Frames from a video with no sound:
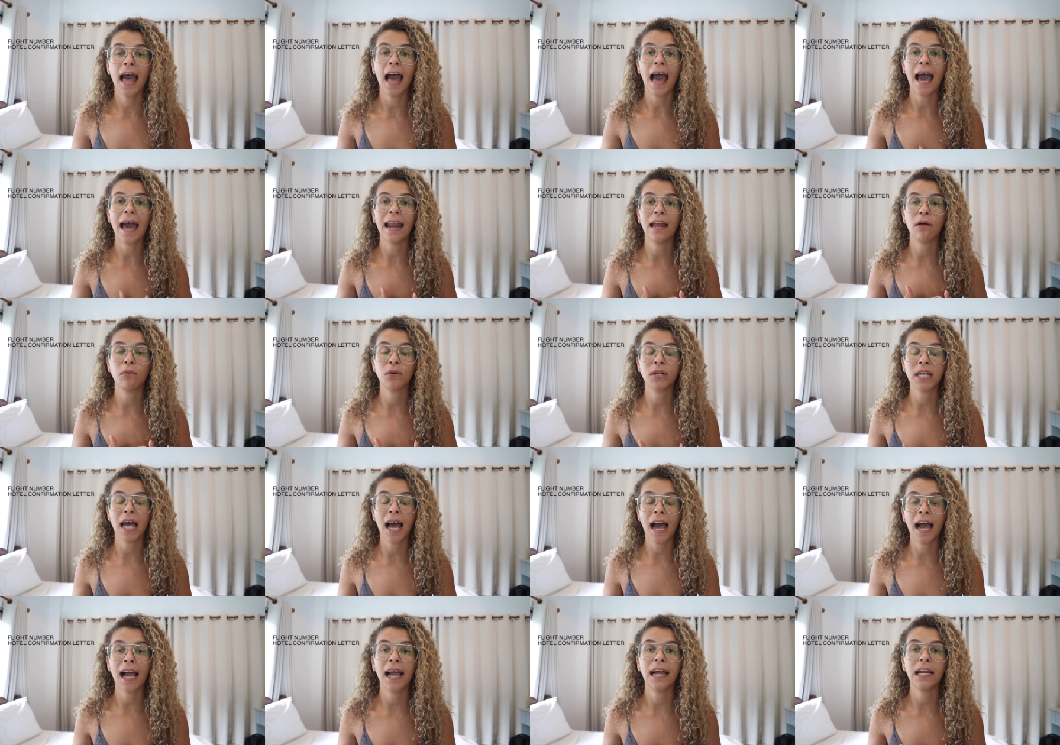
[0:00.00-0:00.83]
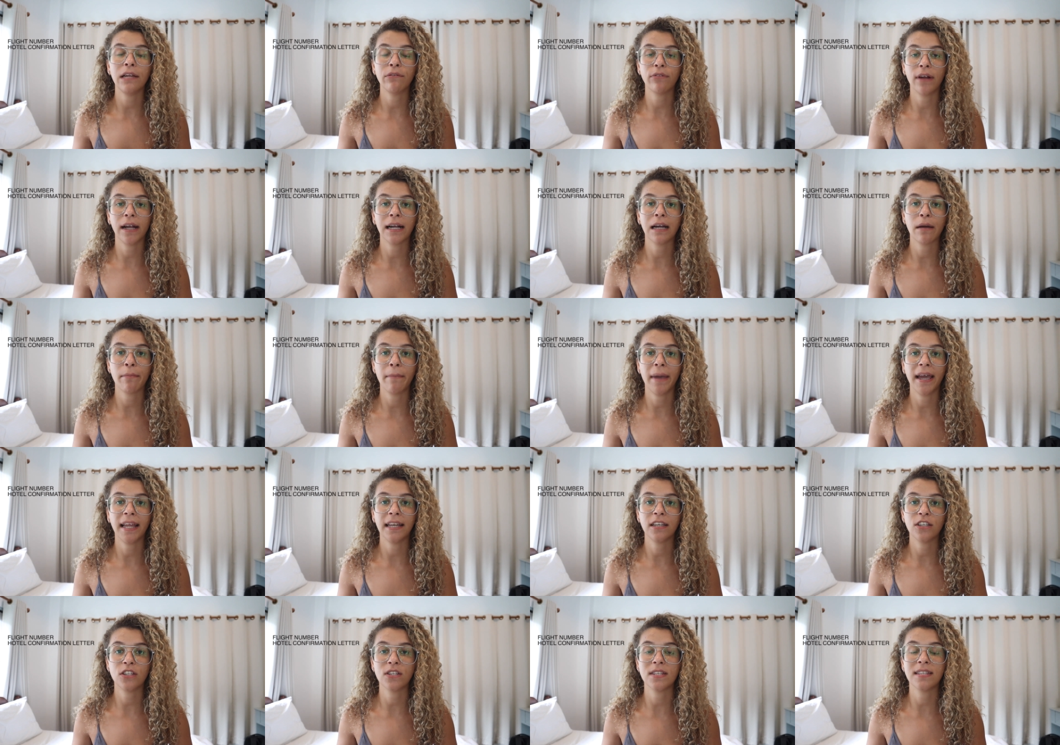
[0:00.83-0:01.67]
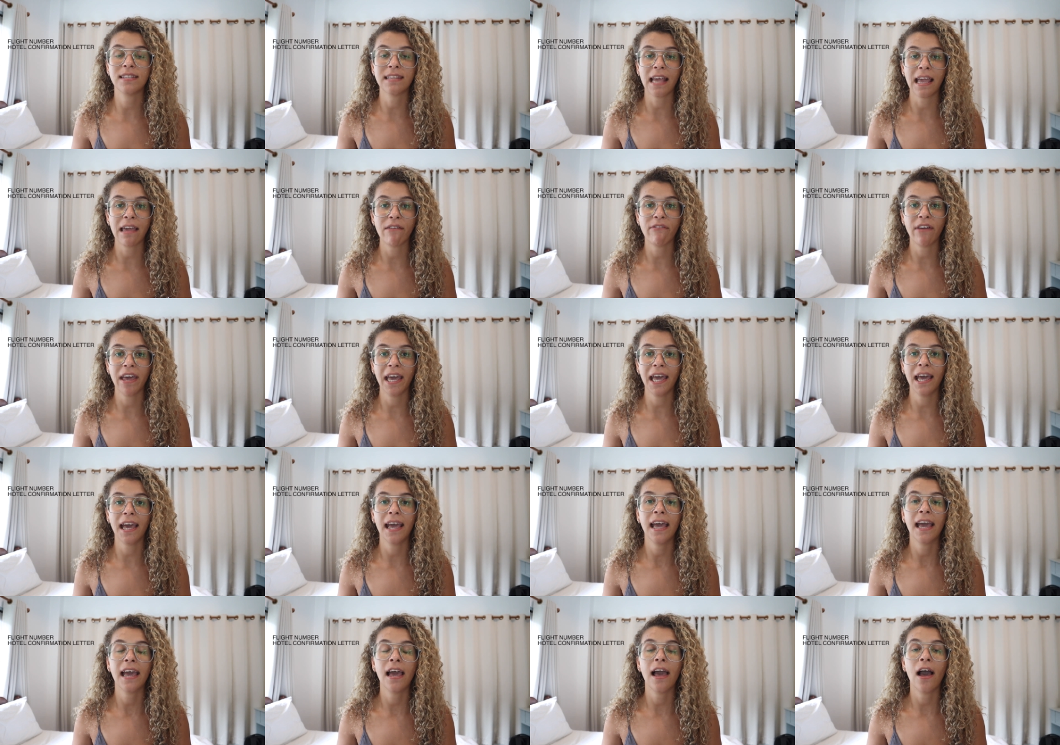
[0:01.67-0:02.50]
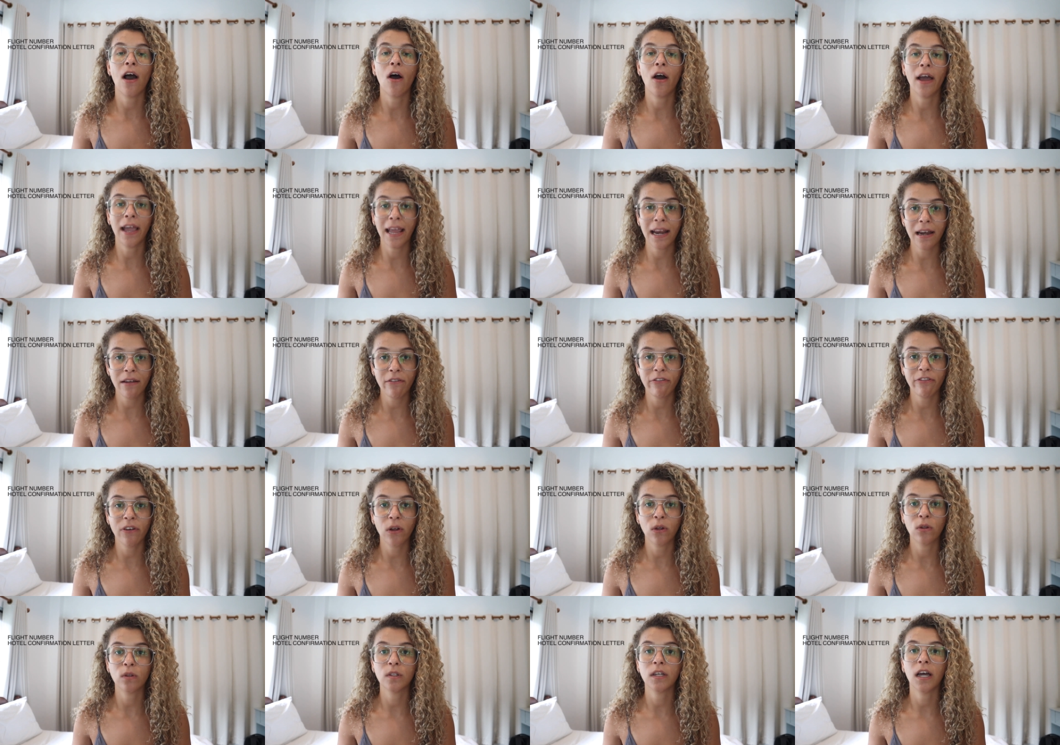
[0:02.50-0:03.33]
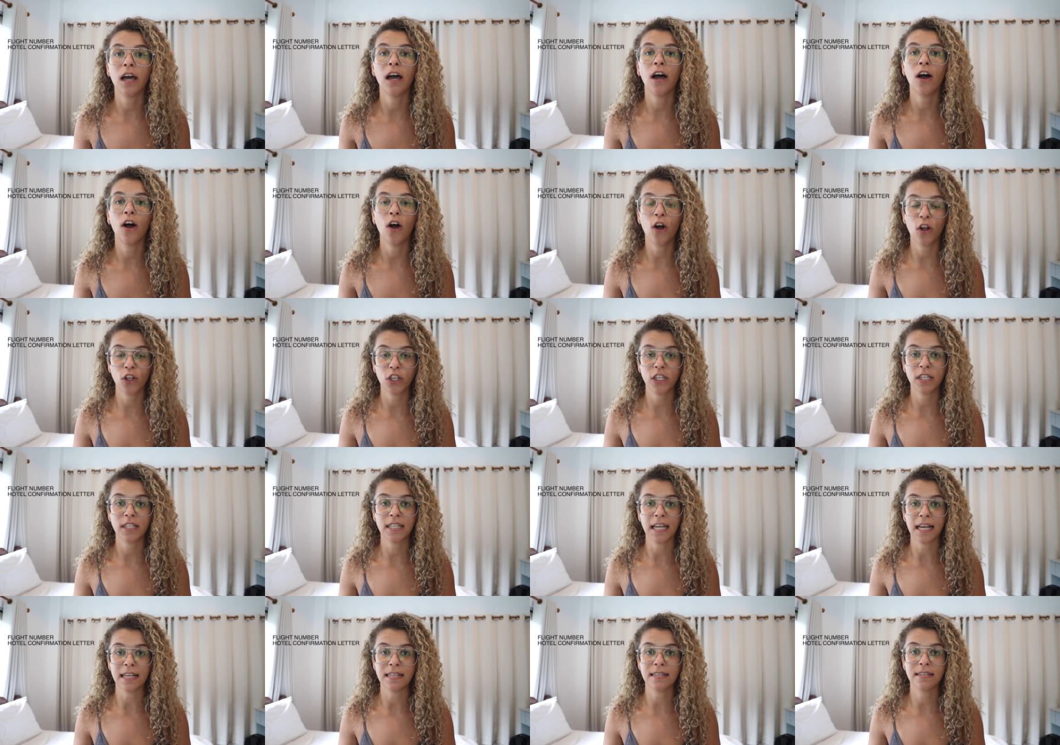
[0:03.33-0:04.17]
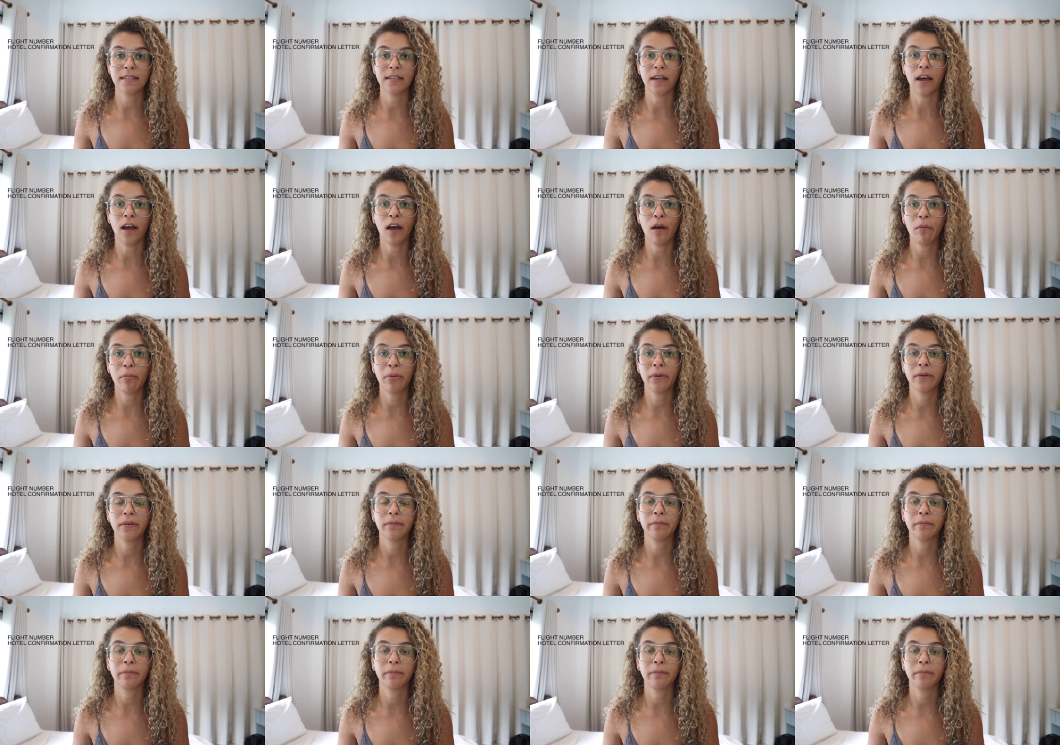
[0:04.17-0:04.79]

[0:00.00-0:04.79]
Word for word: and I would highly recommend to save it in a folder on your desktop,